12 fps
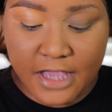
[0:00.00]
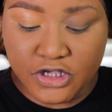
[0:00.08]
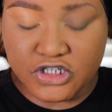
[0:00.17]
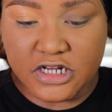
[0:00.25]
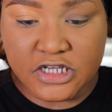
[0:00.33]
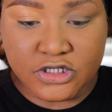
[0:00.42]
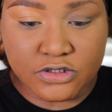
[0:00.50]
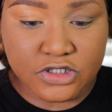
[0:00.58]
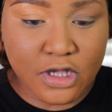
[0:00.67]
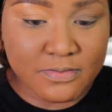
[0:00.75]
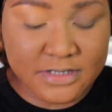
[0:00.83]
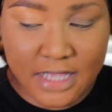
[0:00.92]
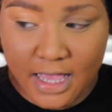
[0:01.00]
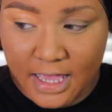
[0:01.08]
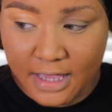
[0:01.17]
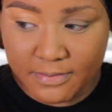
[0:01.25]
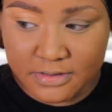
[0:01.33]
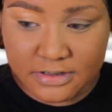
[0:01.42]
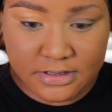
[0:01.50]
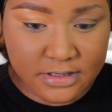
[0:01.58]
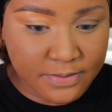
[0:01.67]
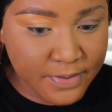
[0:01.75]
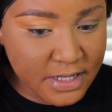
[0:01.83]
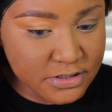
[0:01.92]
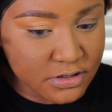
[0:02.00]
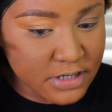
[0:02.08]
I usually do, sometimes, depends